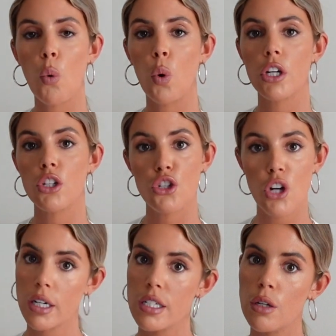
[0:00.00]
or
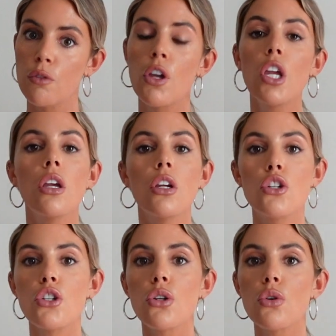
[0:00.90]
constructive
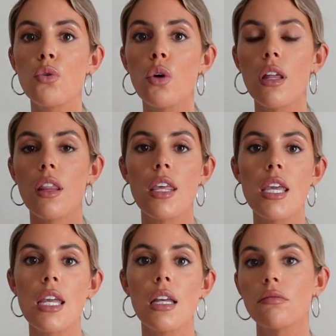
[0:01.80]
to
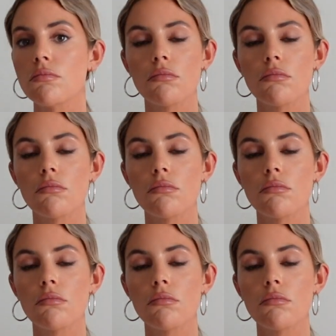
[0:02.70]
the